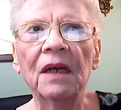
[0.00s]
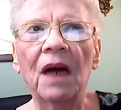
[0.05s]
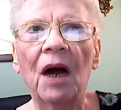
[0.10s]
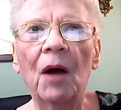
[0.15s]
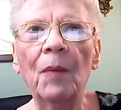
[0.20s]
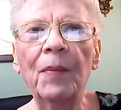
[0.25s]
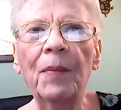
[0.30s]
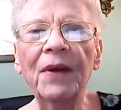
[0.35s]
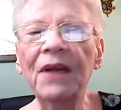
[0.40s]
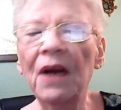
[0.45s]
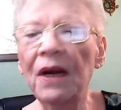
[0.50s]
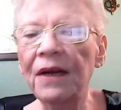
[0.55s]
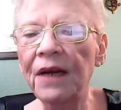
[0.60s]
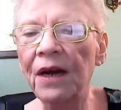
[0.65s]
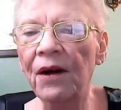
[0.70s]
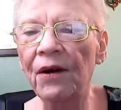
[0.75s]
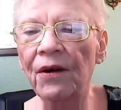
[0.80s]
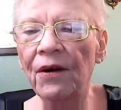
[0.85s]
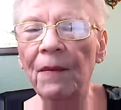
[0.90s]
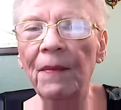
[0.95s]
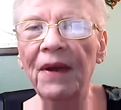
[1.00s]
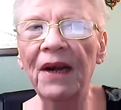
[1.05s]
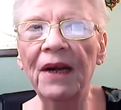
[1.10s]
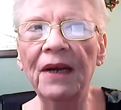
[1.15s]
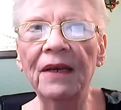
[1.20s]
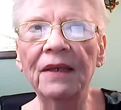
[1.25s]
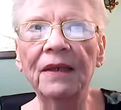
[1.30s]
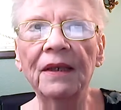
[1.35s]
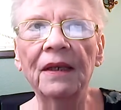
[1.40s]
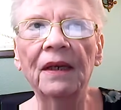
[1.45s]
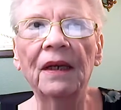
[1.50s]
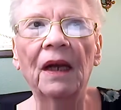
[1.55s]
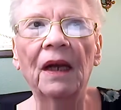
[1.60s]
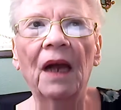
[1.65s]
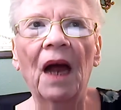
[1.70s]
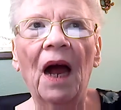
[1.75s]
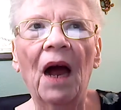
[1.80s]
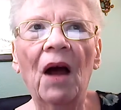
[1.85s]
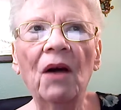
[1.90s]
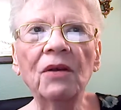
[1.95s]
I'll be done here in a minute.
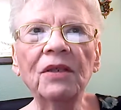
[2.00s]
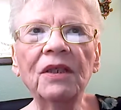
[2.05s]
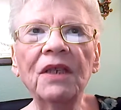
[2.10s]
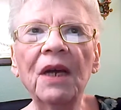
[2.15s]
House